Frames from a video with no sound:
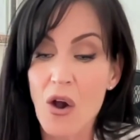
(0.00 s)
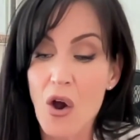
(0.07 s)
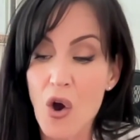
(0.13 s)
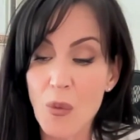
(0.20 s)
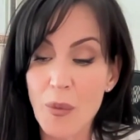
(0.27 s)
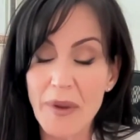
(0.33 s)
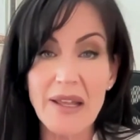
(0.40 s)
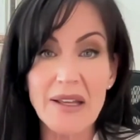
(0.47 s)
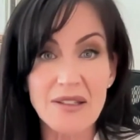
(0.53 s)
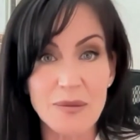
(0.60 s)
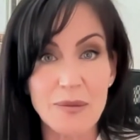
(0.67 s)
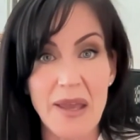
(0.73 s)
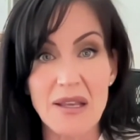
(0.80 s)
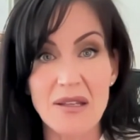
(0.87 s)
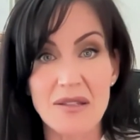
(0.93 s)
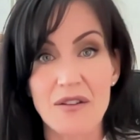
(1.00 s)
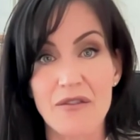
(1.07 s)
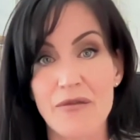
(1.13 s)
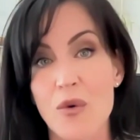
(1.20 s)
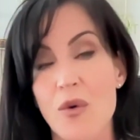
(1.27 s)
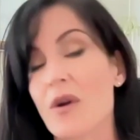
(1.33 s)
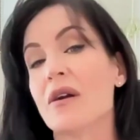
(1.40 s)
opening space
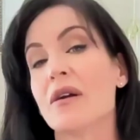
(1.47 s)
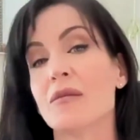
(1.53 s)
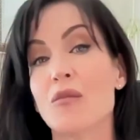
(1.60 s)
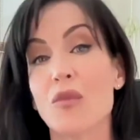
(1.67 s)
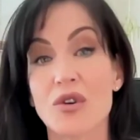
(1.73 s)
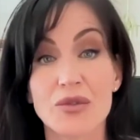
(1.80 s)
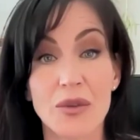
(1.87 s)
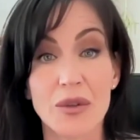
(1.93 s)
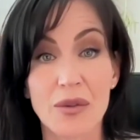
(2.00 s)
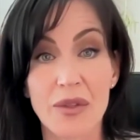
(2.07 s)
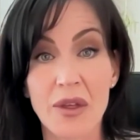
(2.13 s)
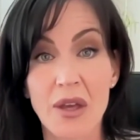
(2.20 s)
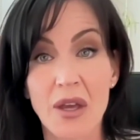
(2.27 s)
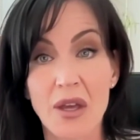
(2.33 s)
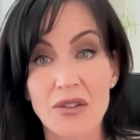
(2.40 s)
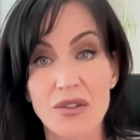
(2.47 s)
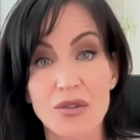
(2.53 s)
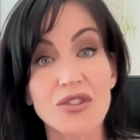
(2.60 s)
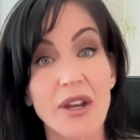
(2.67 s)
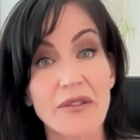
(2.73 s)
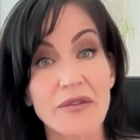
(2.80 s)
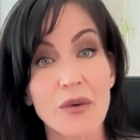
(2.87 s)
for more truth to
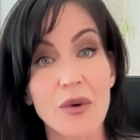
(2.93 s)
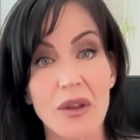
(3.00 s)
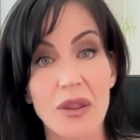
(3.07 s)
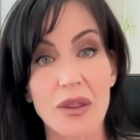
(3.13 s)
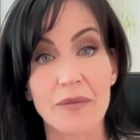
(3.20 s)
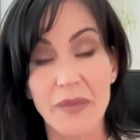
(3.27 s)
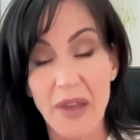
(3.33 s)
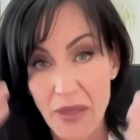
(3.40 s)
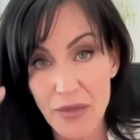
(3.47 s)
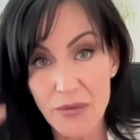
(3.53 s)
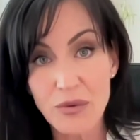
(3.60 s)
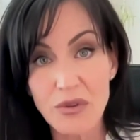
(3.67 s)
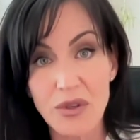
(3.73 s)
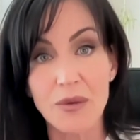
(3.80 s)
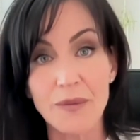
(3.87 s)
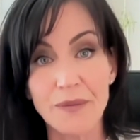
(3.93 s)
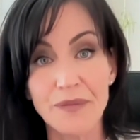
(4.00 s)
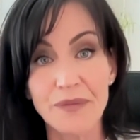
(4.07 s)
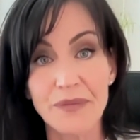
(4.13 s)
shine forth and through you.